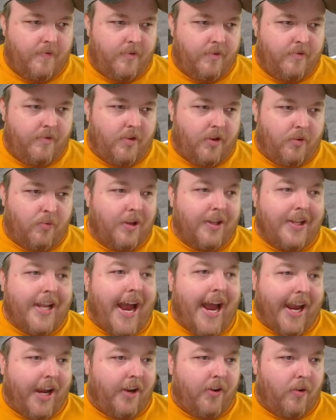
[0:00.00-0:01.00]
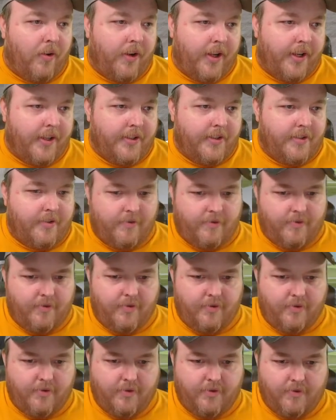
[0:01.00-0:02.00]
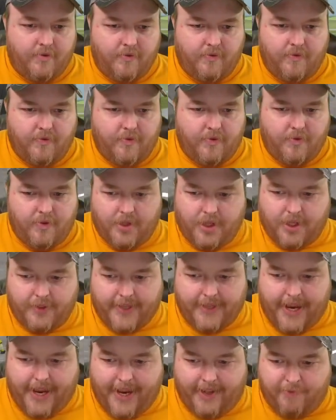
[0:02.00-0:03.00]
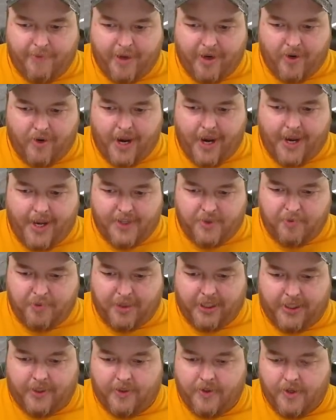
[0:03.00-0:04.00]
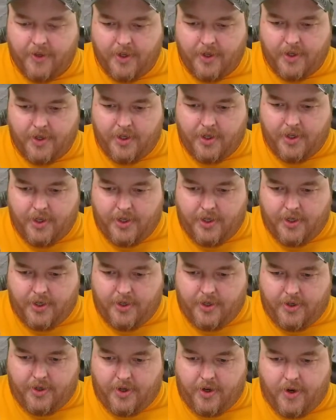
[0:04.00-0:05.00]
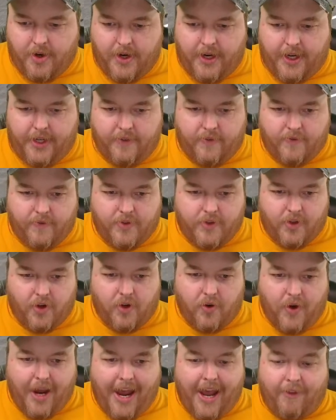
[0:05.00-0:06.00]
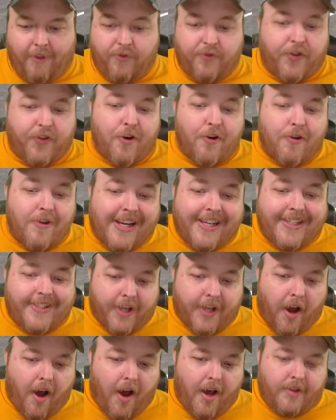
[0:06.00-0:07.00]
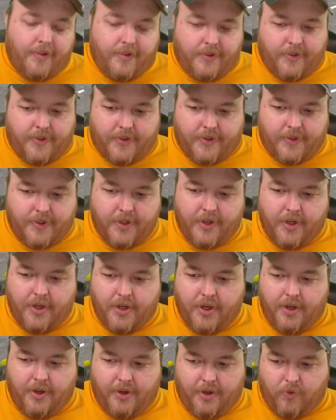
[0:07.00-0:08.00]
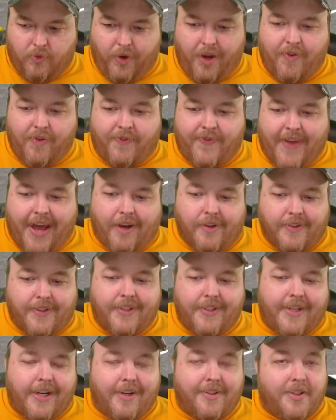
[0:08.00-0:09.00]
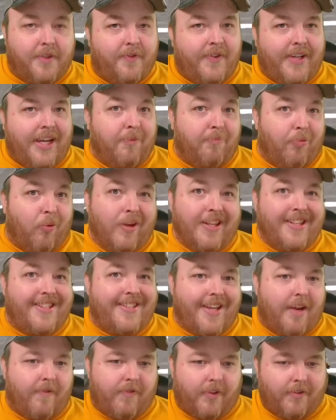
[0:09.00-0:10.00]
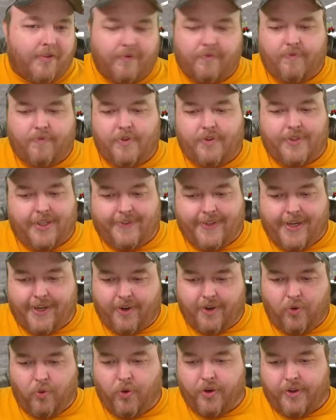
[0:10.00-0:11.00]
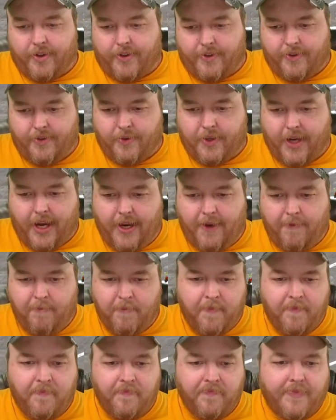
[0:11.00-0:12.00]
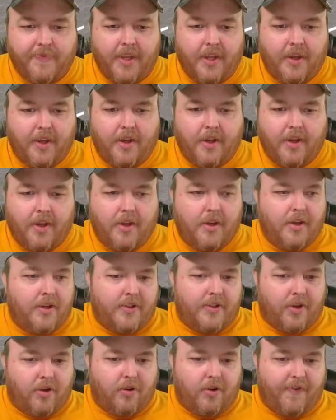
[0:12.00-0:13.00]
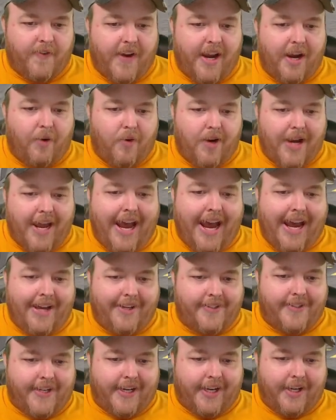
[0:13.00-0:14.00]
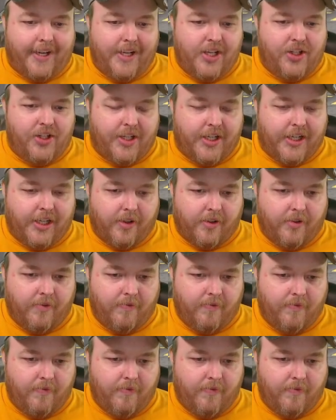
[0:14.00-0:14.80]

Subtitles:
a Reliant on it, because that has better ISP. Alright, so at 30 tons, we have 1,000 delta V at 0.7. So that's not gonna work, okay? So if I were to add a second engine here,